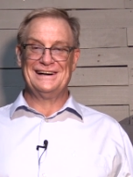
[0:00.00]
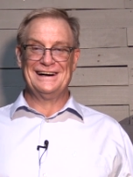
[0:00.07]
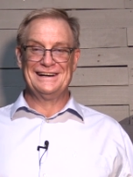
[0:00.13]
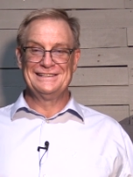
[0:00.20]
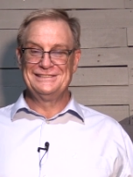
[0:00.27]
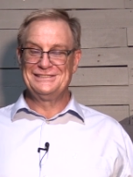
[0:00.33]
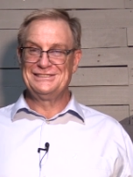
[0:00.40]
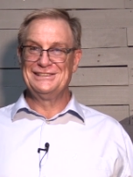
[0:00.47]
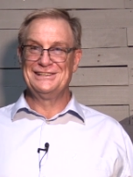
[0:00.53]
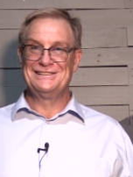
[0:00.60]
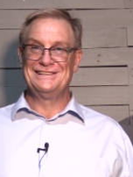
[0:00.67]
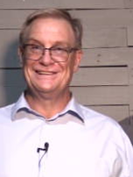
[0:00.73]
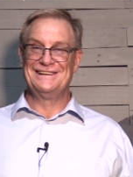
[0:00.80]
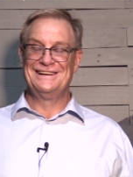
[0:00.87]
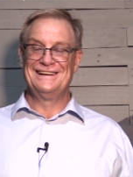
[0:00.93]

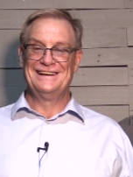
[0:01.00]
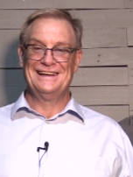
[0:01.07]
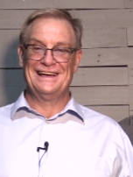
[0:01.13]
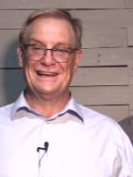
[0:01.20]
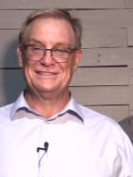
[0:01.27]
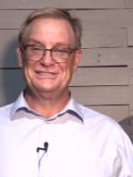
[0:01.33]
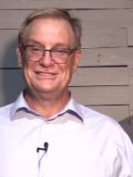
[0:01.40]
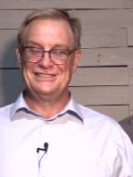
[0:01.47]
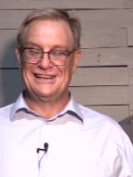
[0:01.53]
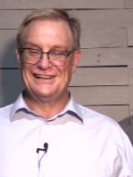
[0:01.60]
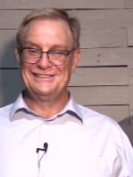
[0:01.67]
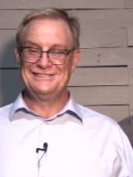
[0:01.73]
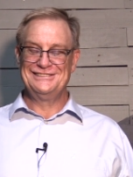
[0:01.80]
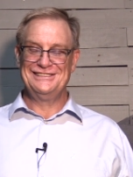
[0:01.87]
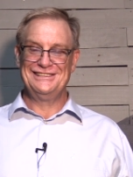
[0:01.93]
uncertain, and
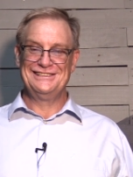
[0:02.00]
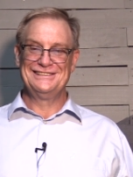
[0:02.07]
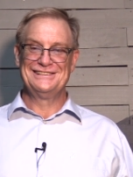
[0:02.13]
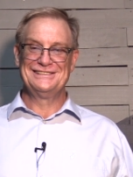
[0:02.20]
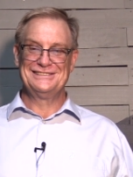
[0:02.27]
challenging